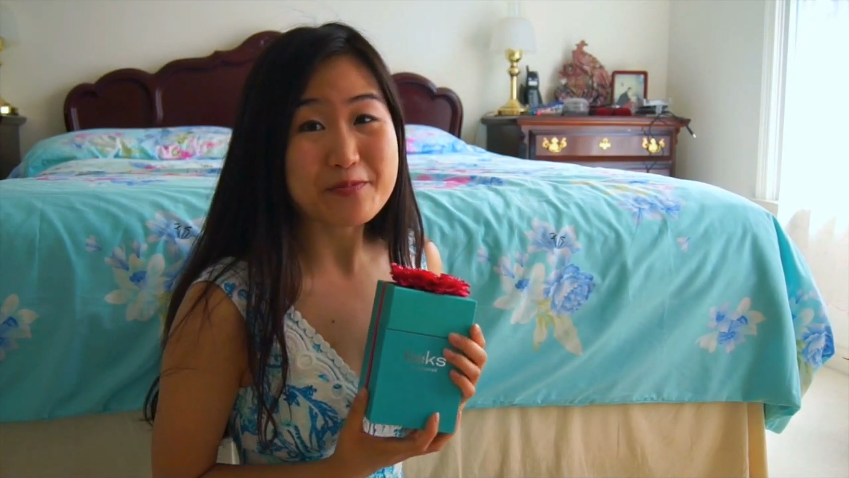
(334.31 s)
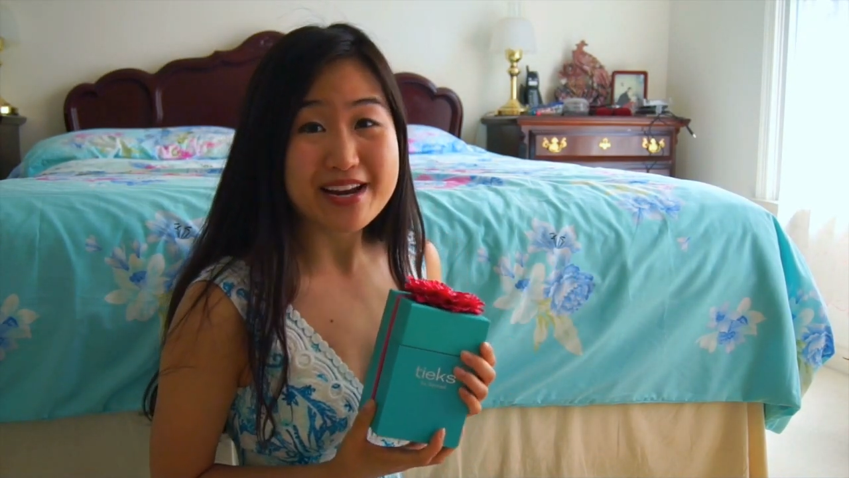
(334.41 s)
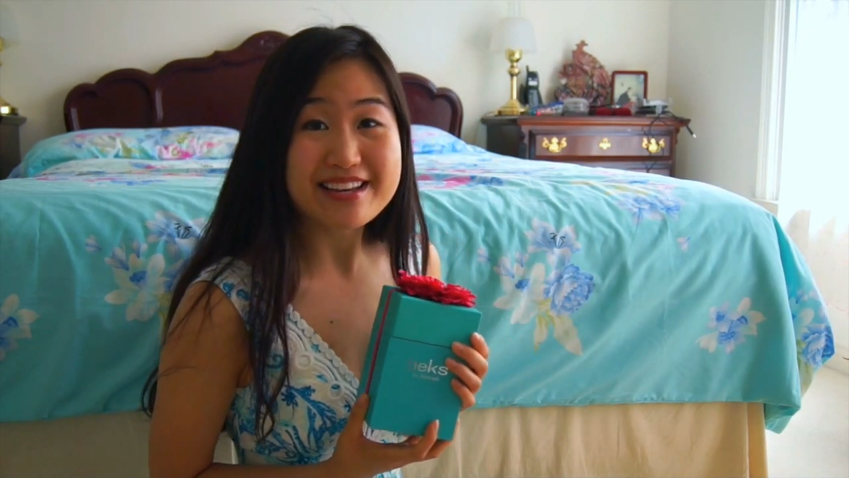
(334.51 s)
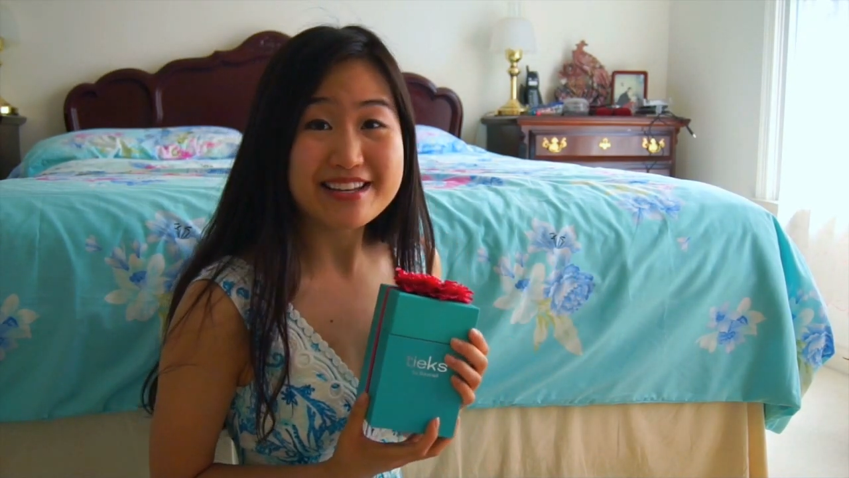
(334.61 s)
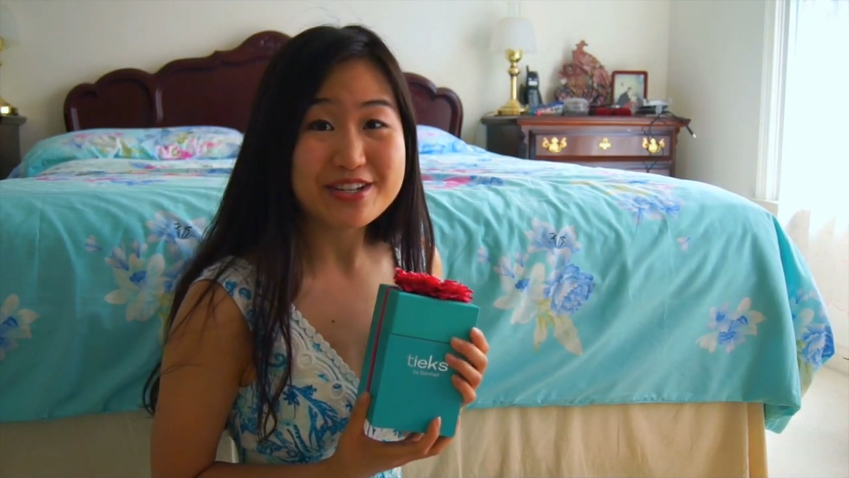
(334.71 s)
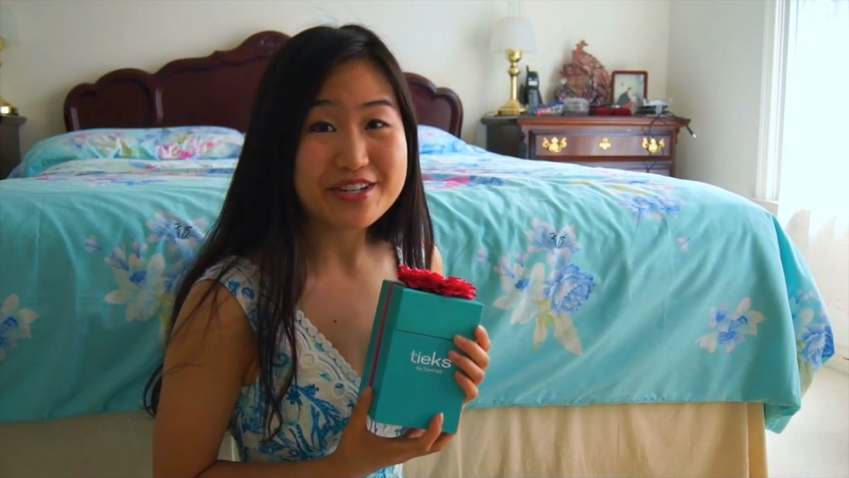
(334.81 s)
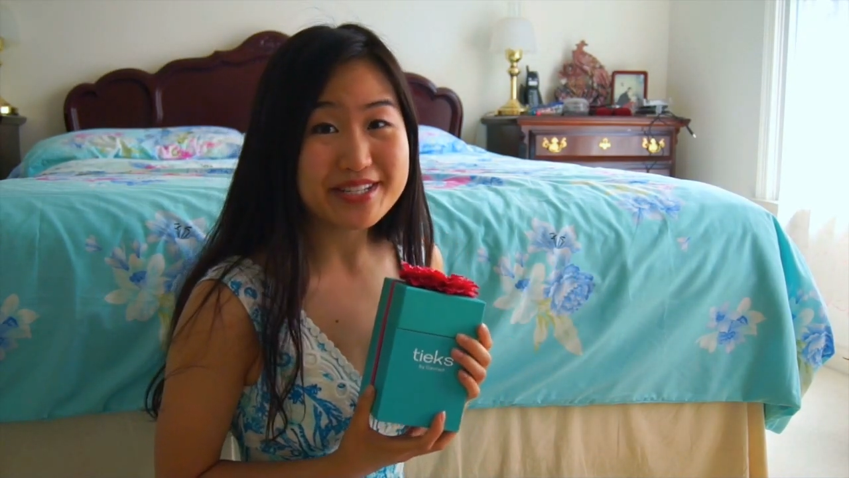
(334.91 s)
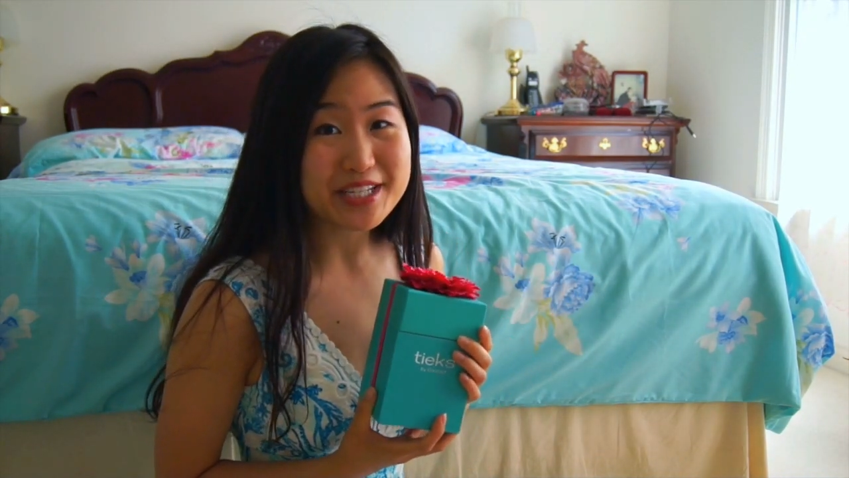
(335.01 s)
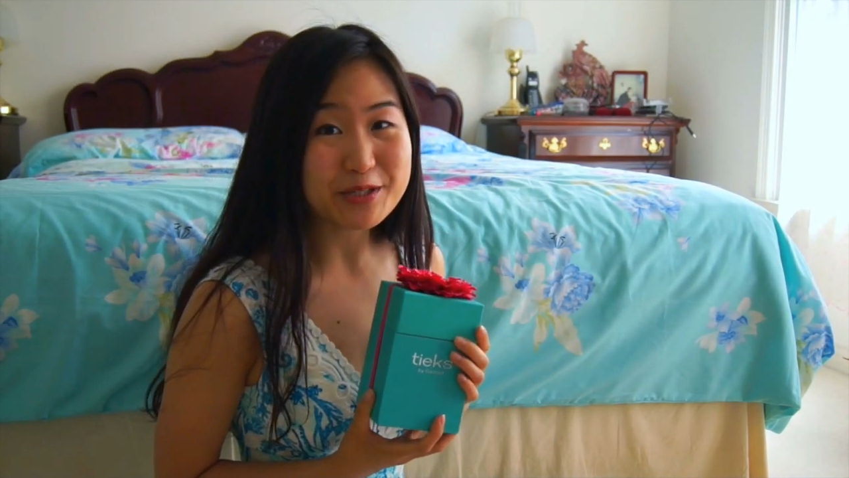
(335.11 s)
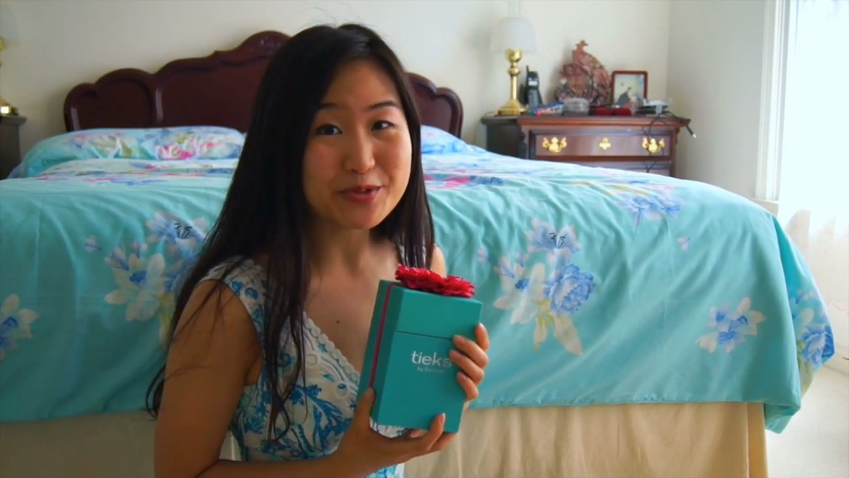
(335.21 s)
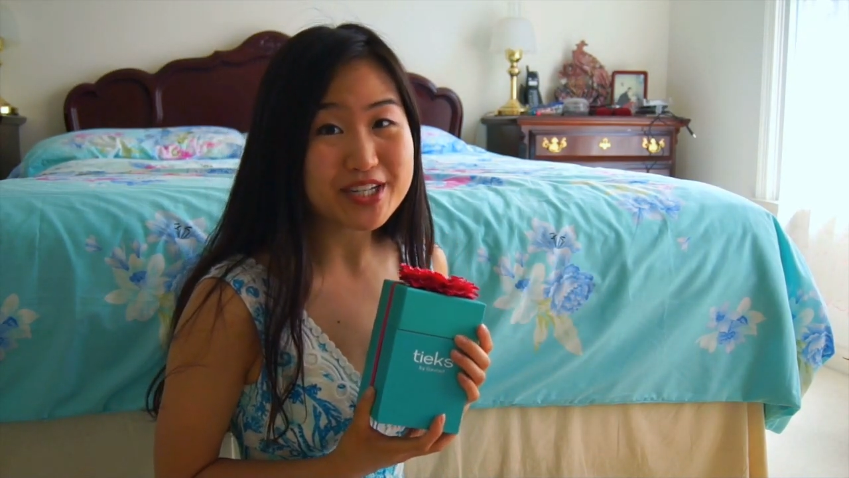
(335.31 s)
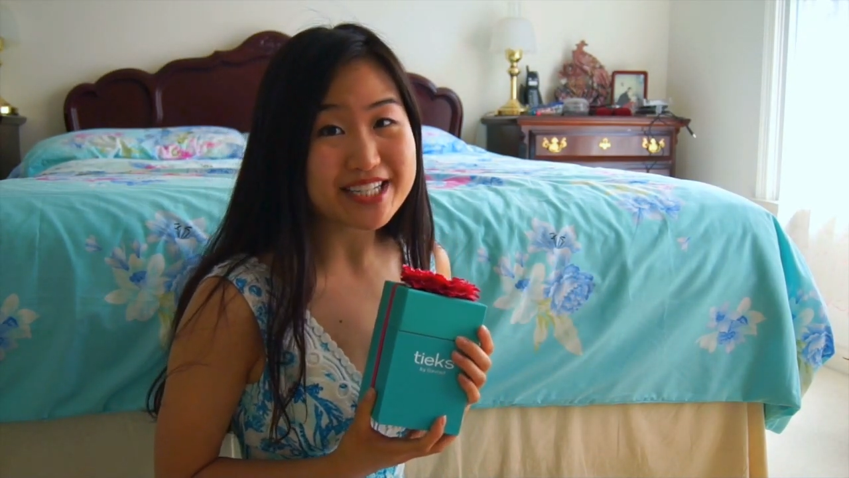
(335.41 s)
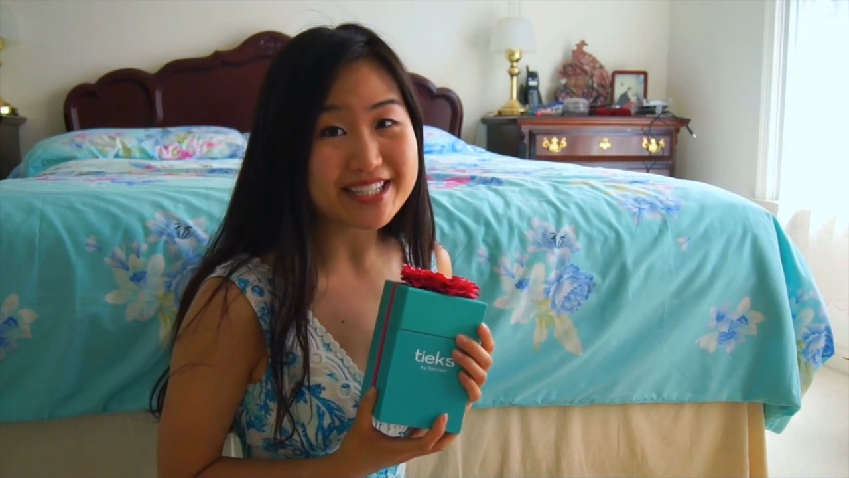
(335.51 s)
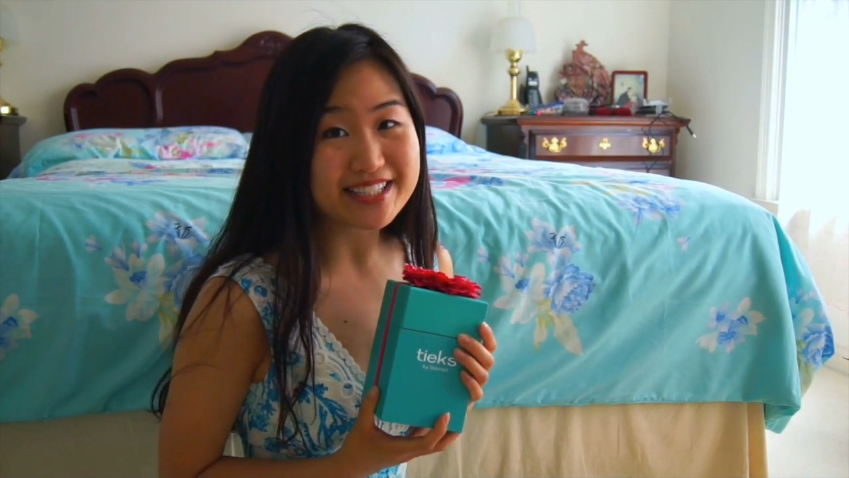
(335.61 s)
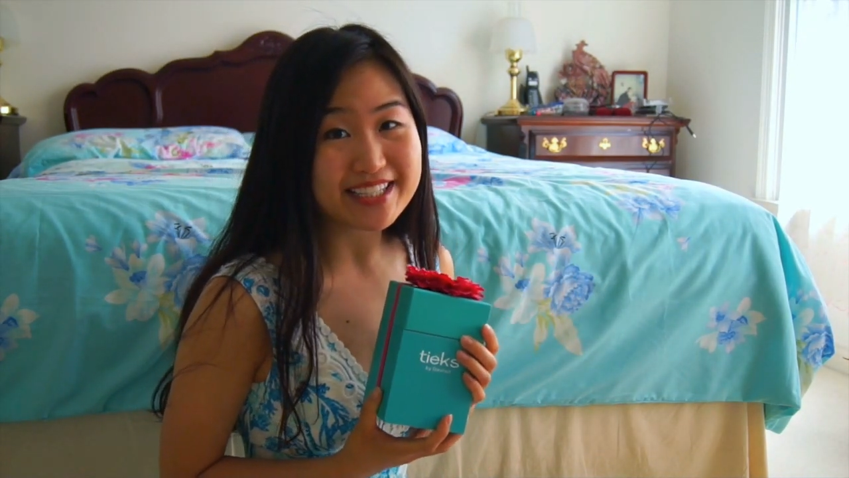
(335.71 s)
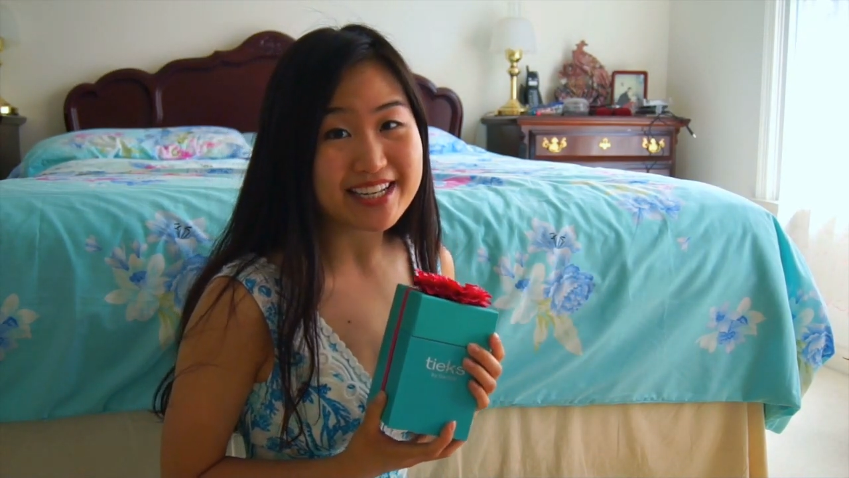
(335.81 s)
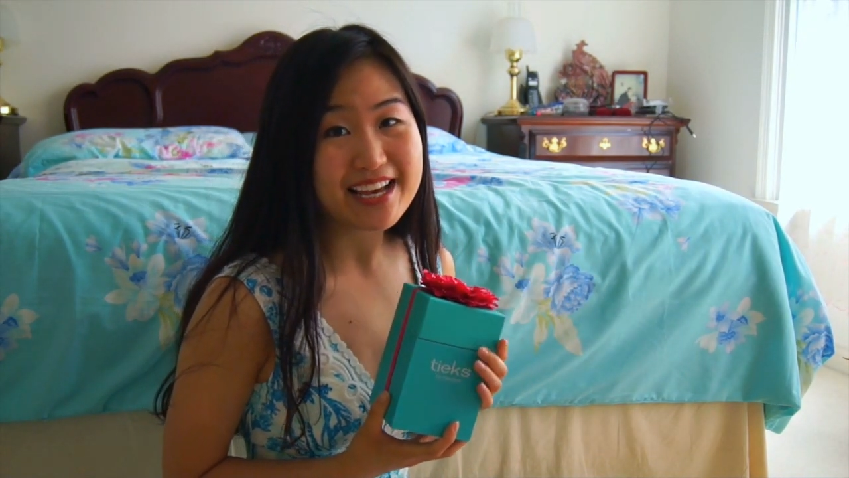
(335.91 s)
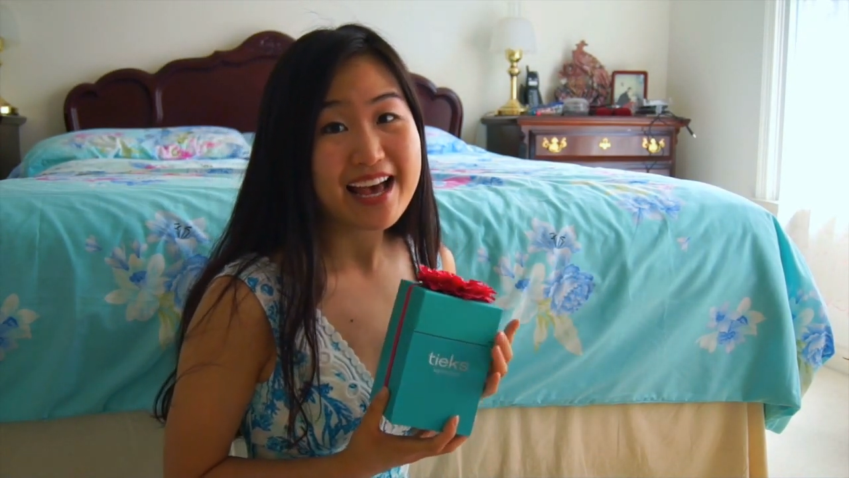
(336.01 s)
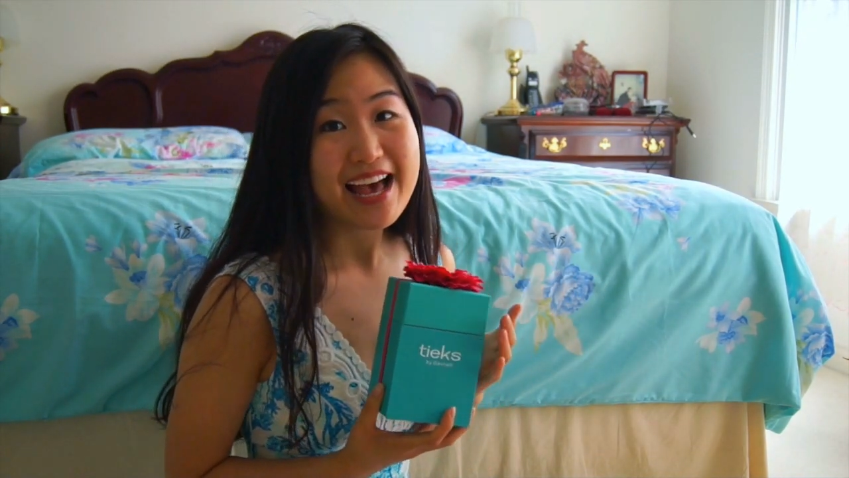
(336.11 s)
break in your Tieks more easily,